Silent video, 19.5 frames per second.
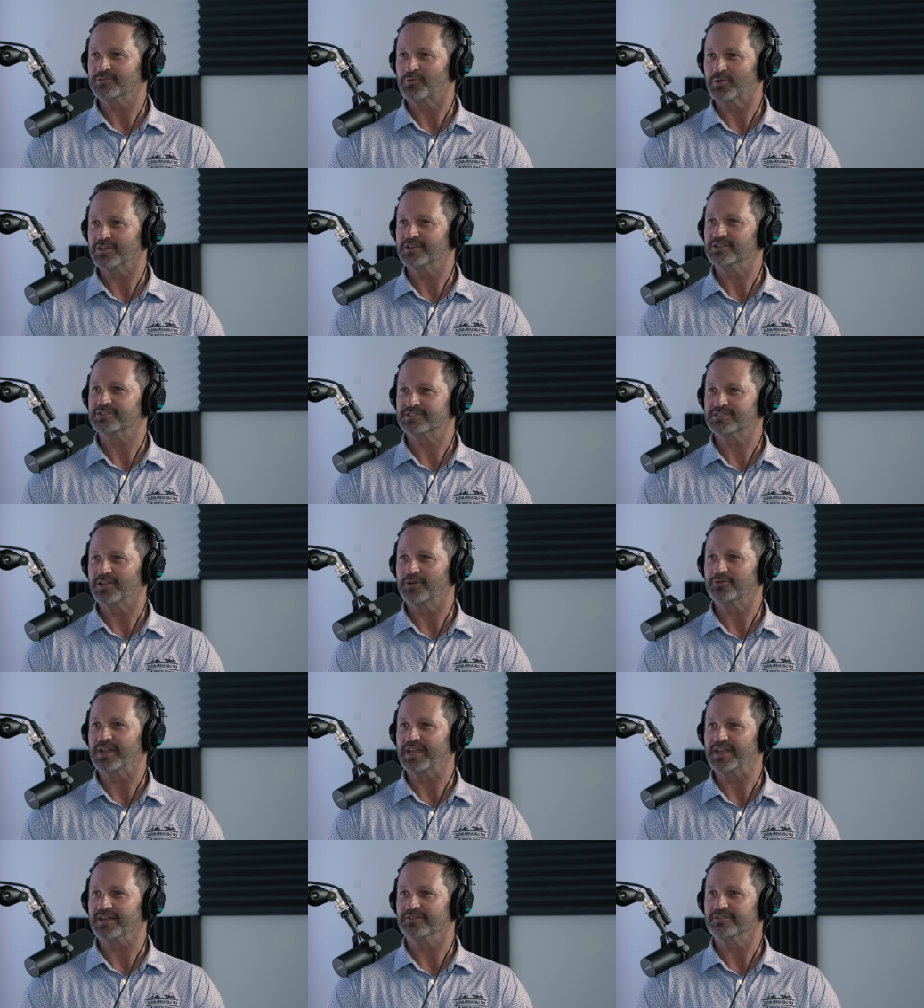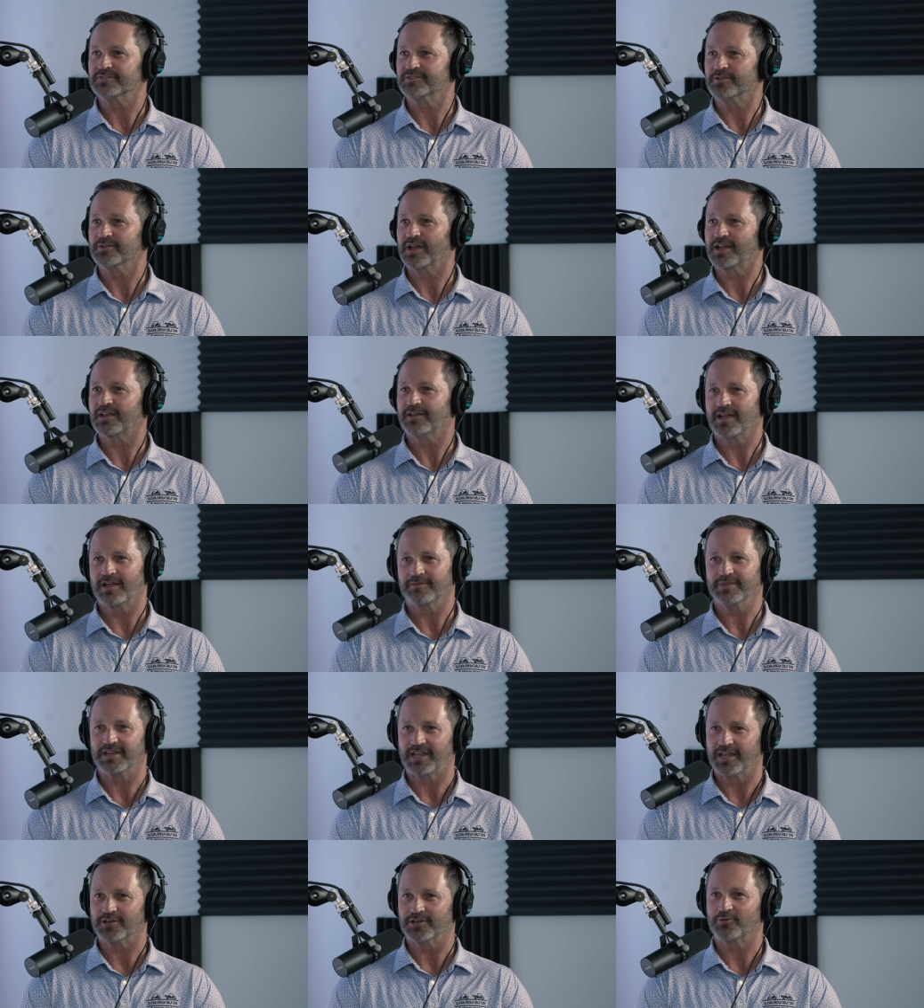He wanted to slow down, so I, I
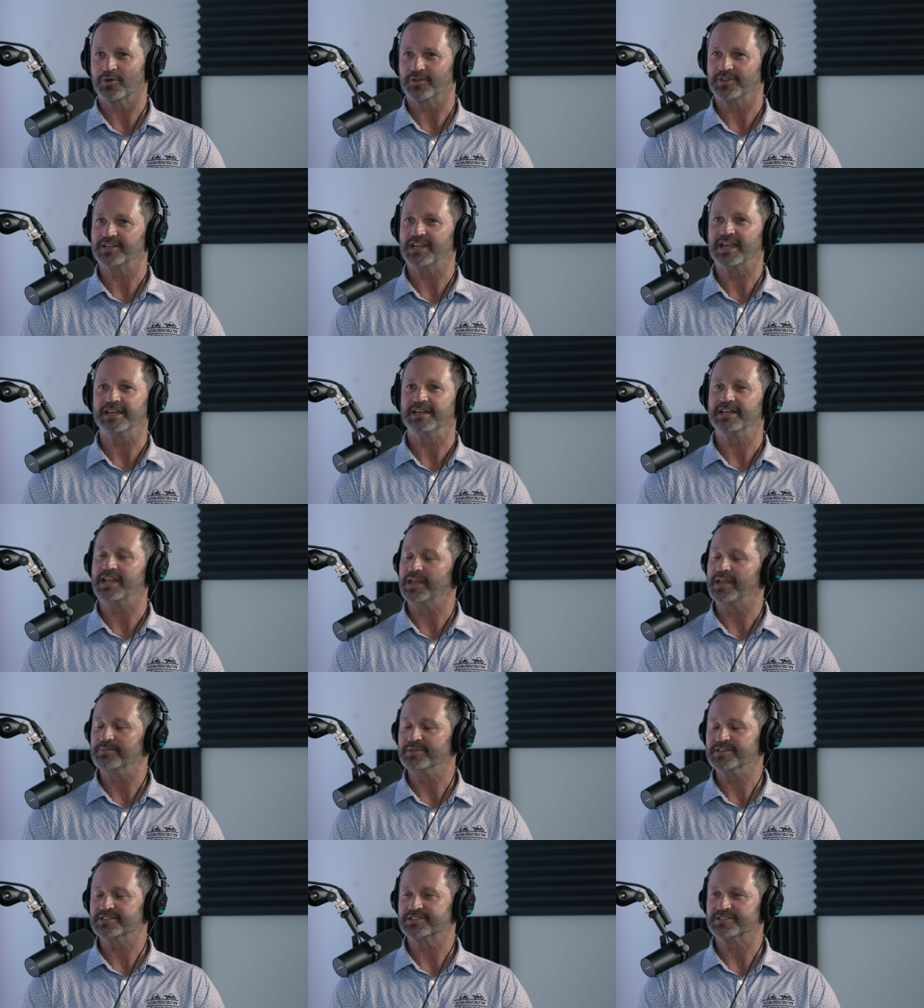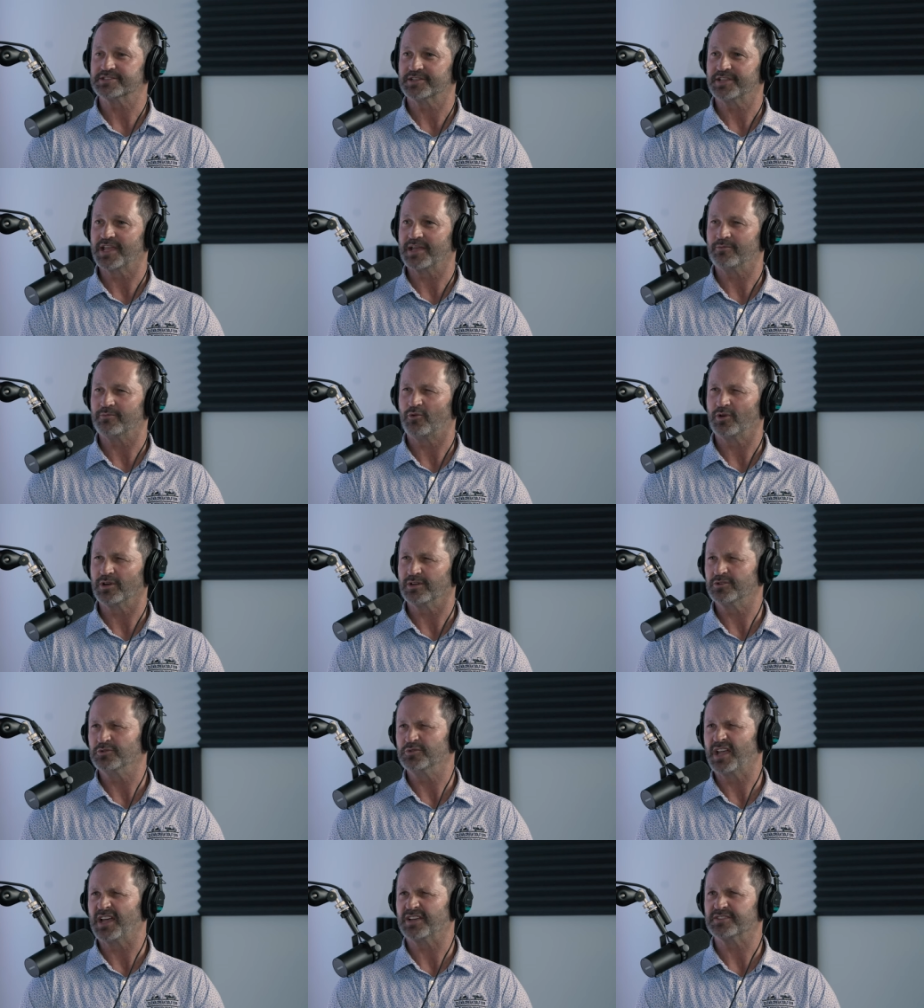began to run the day to day business at that point in
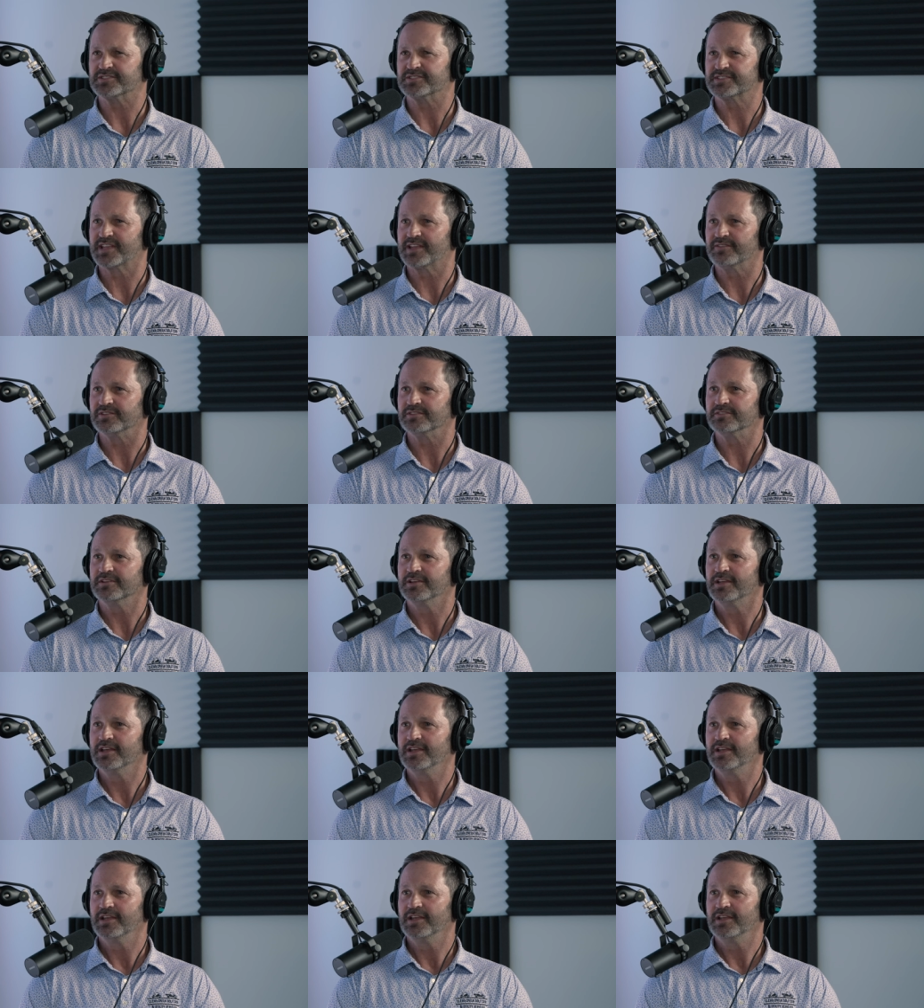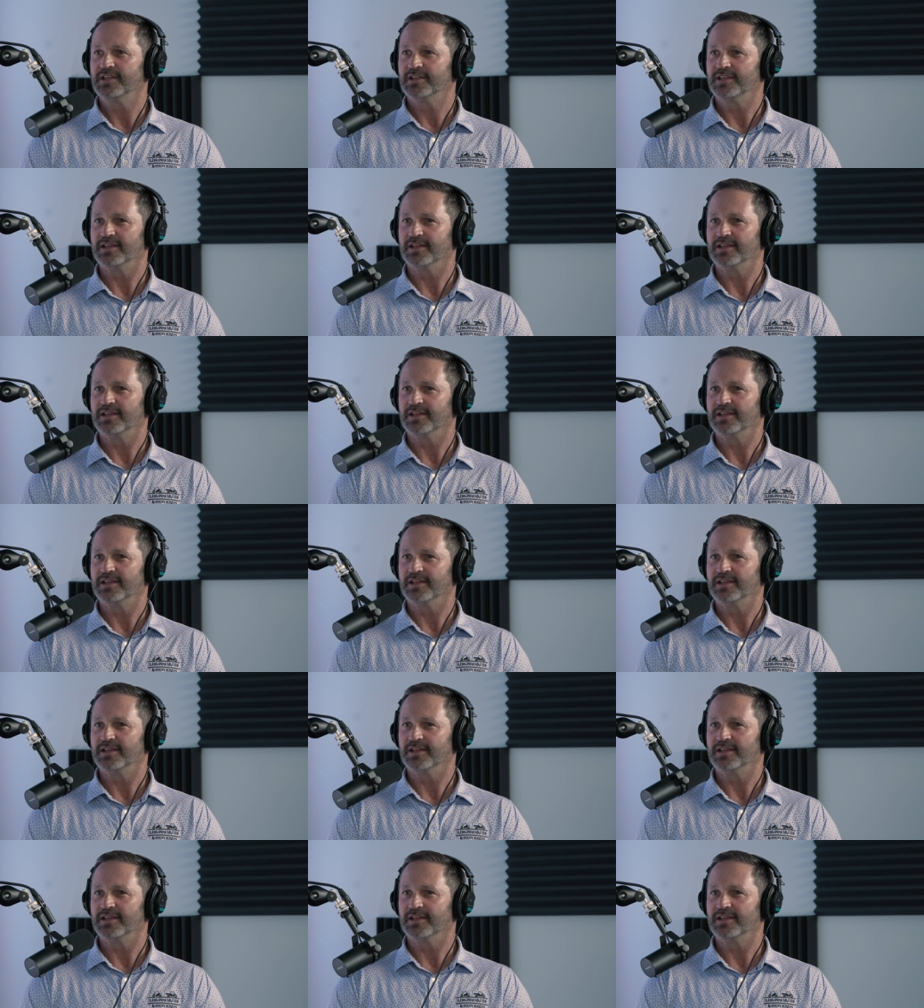2007, mm-hmm.